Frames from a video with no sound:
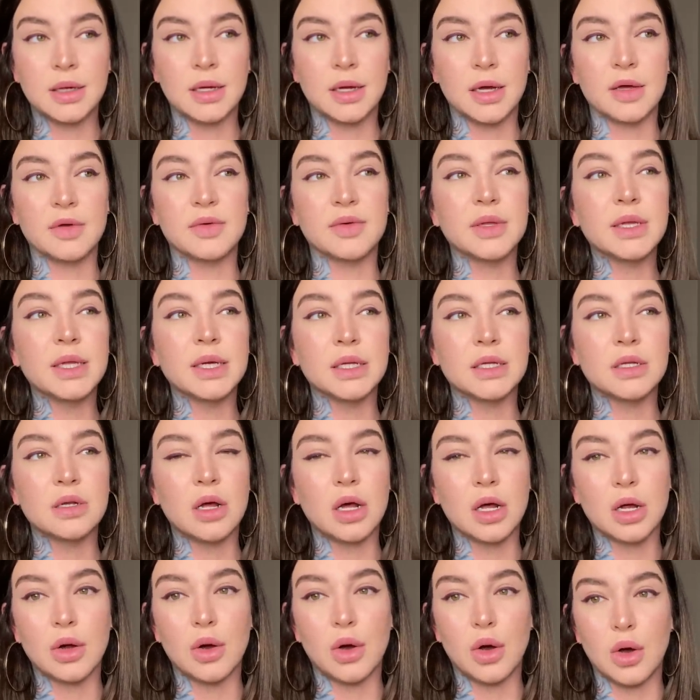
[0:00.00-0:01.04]
I feel like
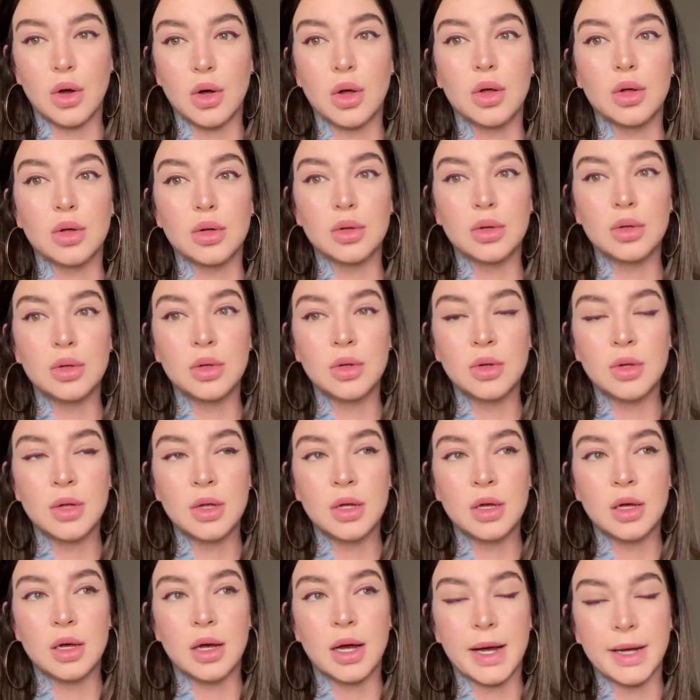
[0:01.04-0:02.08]
not all
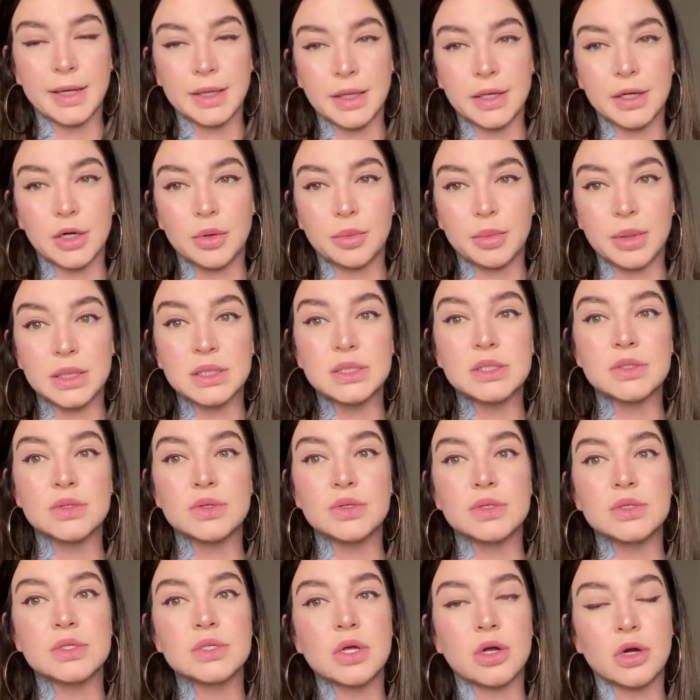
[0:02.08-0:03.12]
eyeliner
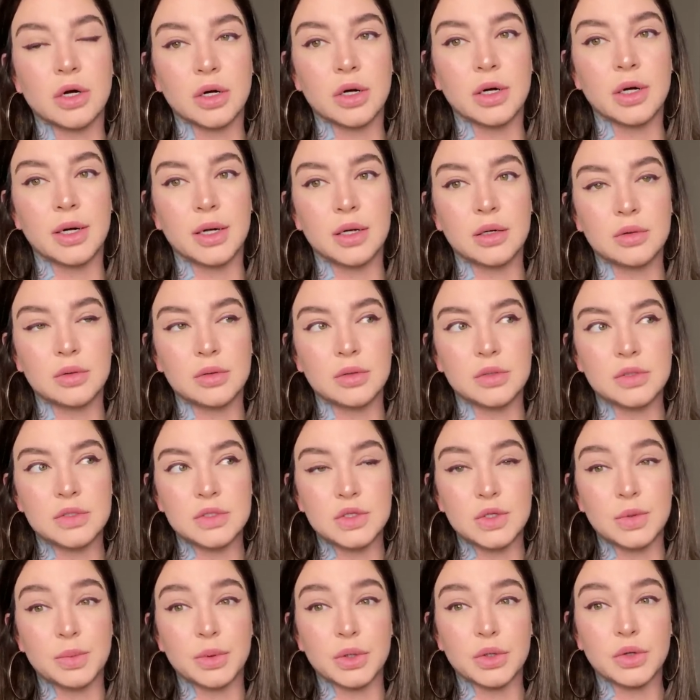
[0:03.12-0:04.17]
pencils are
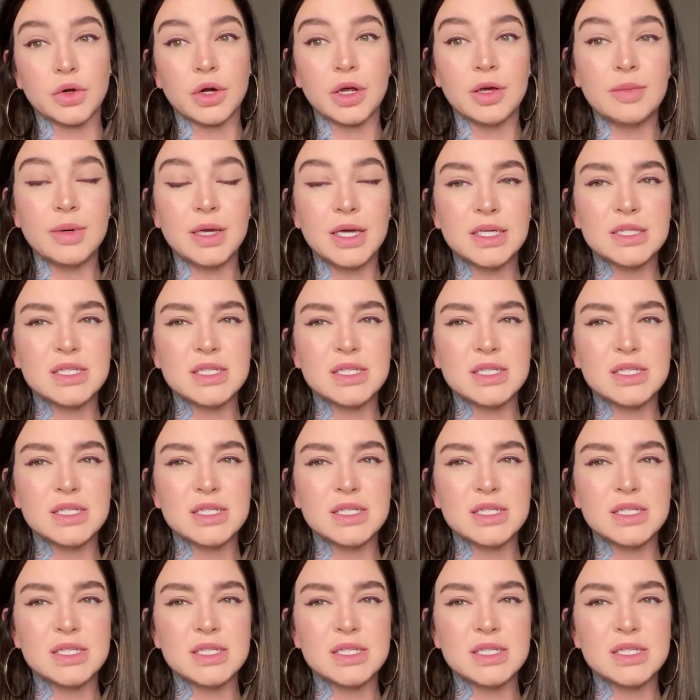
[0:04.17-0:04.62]
super creamy.